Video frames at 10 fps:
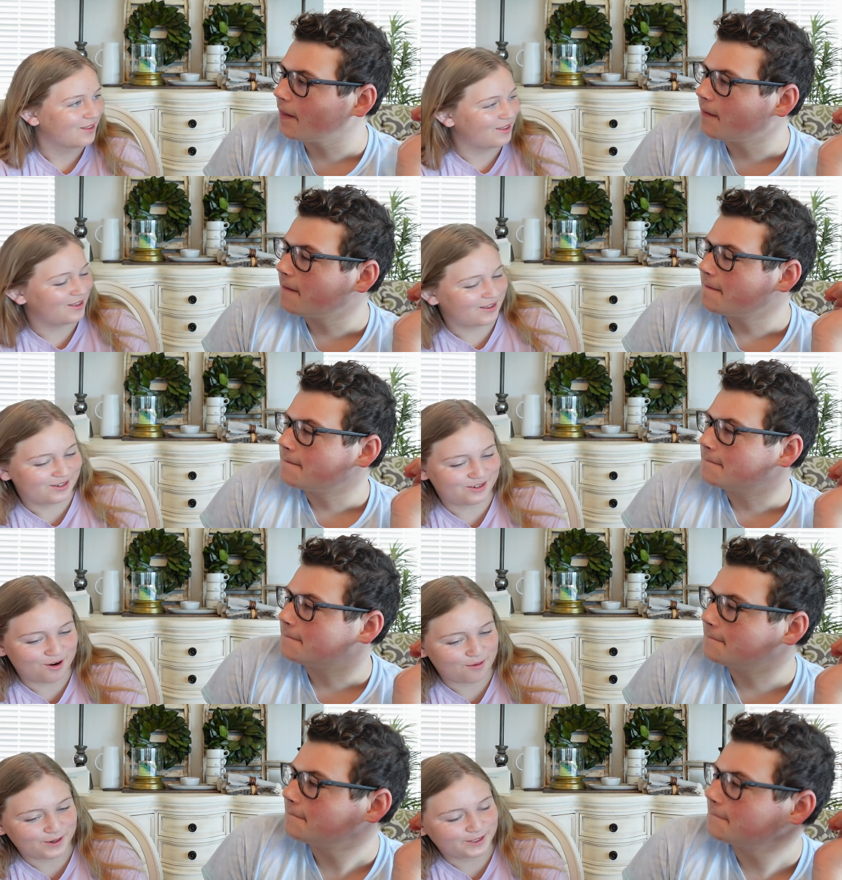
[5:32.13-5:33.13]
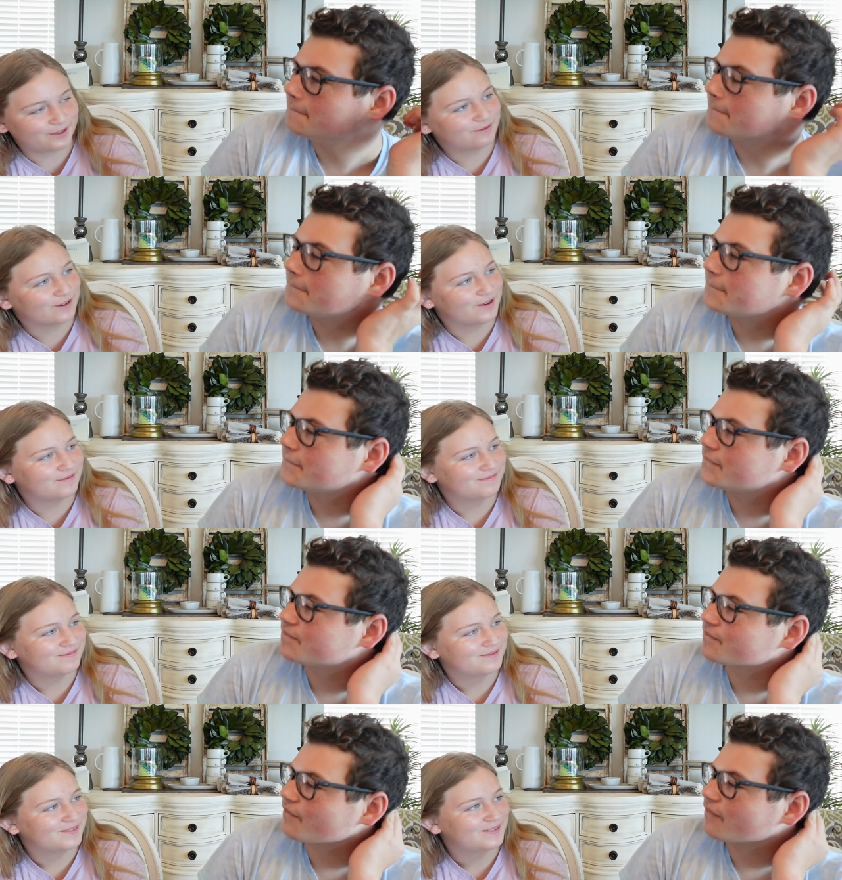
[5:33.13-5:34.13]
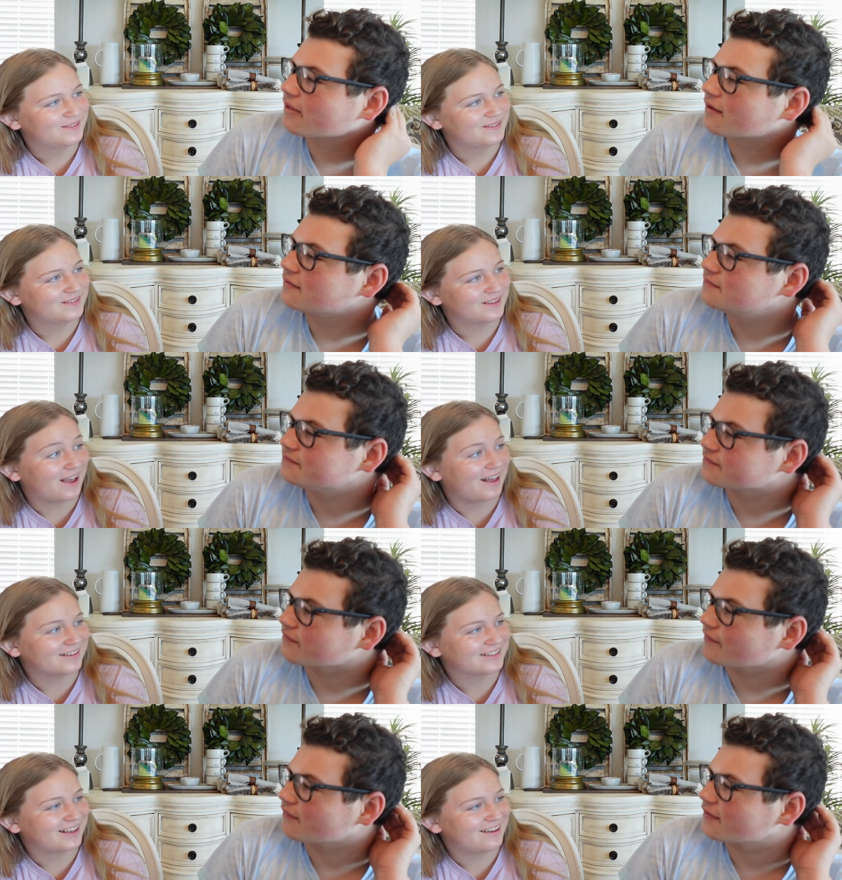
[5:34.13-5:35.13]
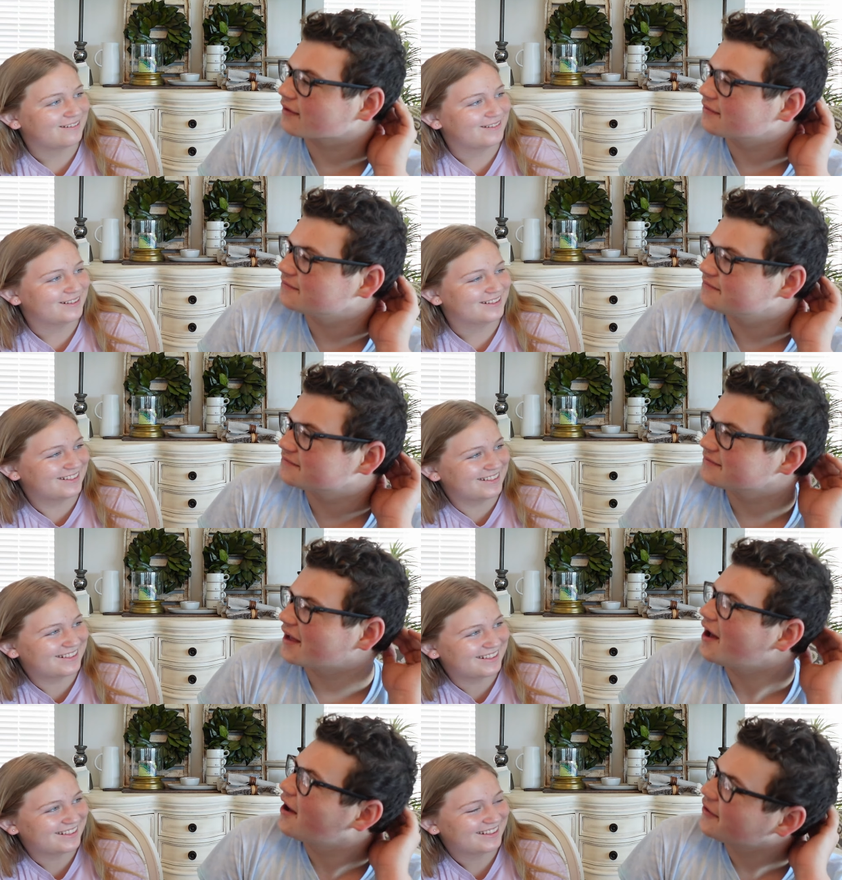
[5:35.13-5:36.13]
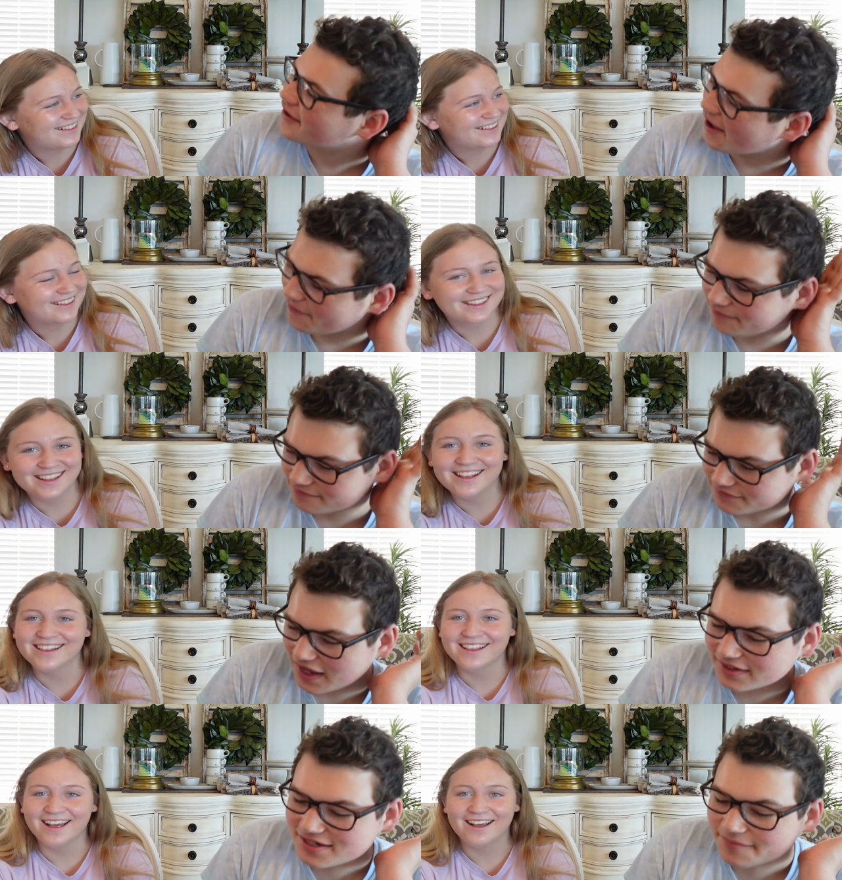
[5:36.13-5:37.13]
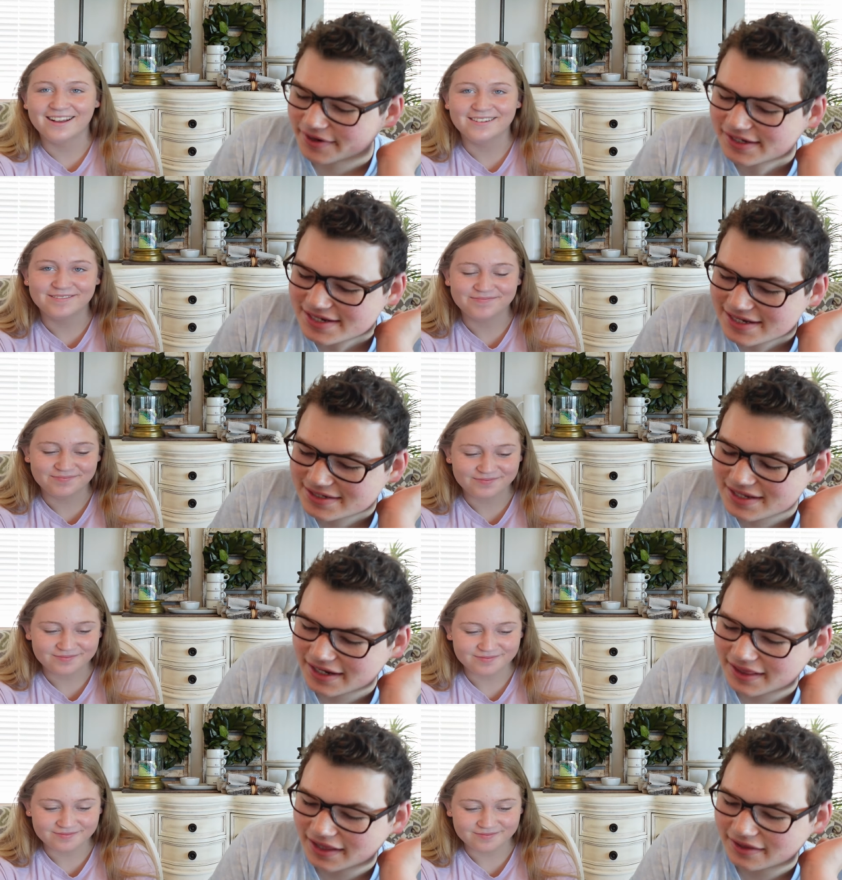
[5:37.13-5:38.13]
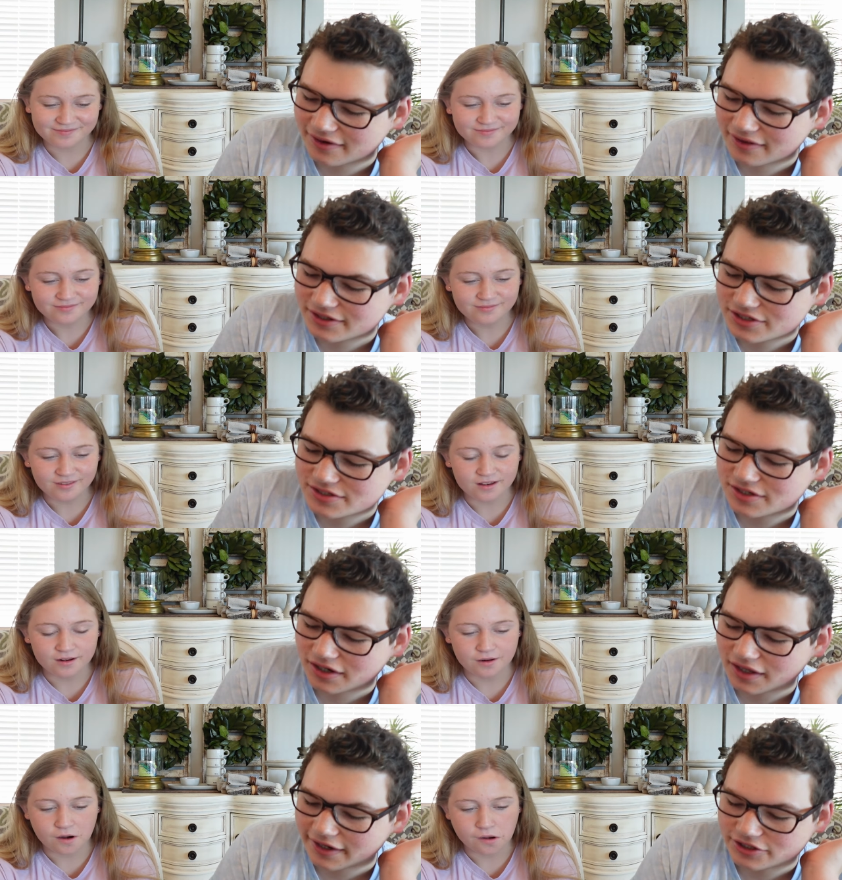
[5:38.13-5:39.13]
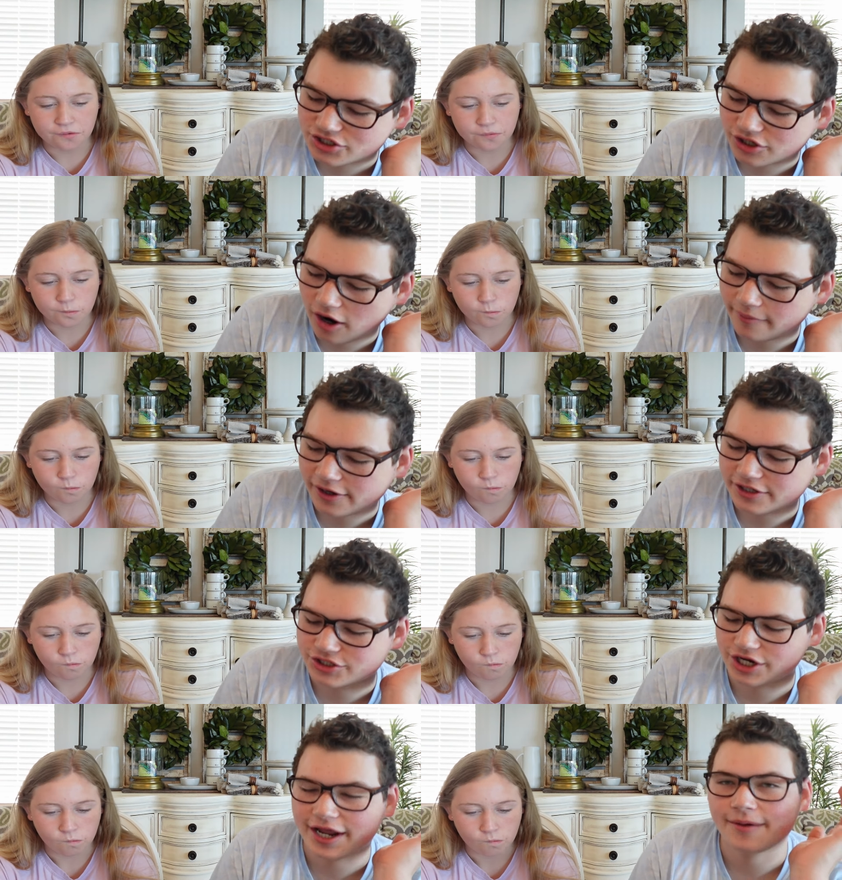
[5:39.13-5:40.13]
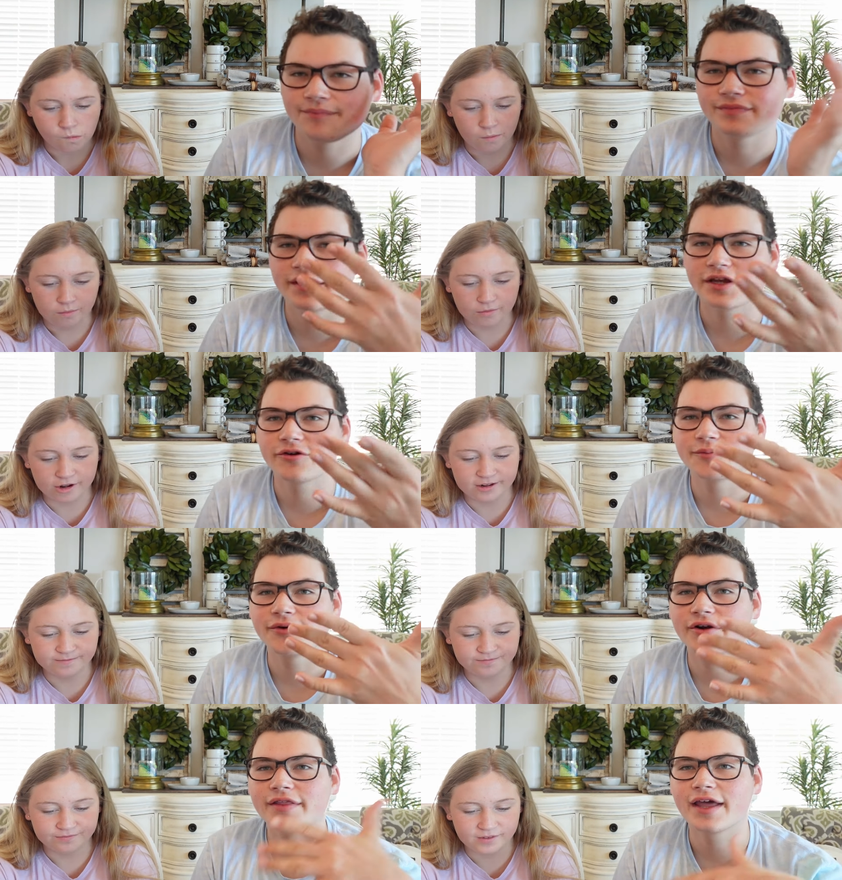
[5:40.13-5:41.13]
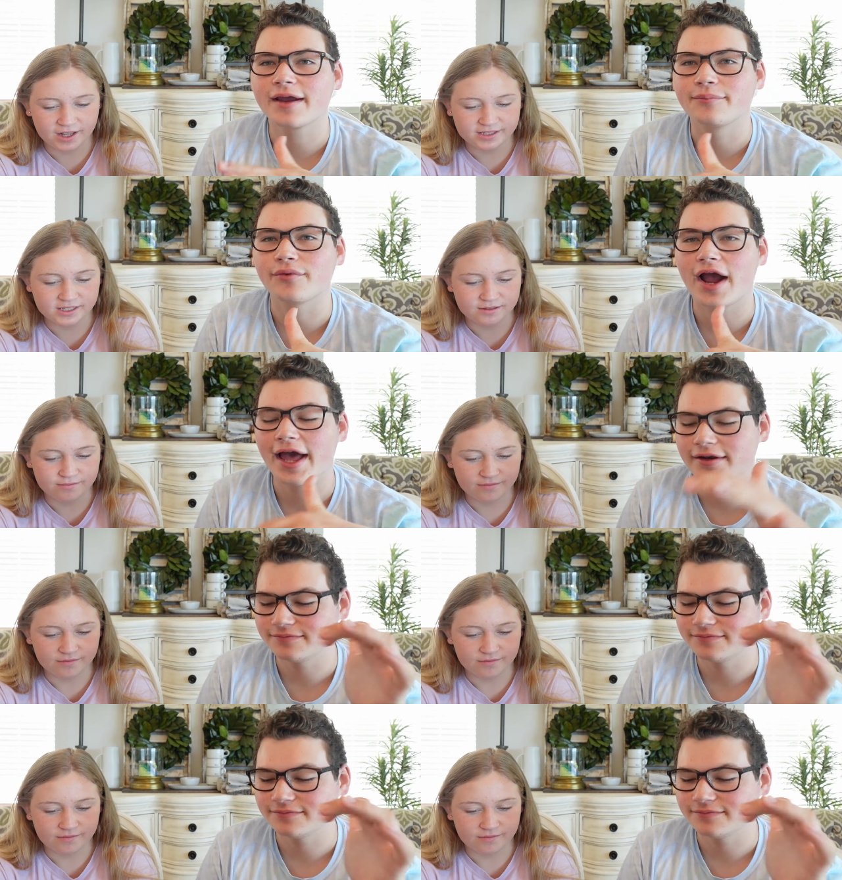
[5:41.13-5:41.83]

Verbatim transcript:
Speaker 1: the strawberries from Costco and.
Speaker 2: Oh yeah, and it to uh, me tastes like they literally just took like a strawberry jam that what? you would put on like it bread.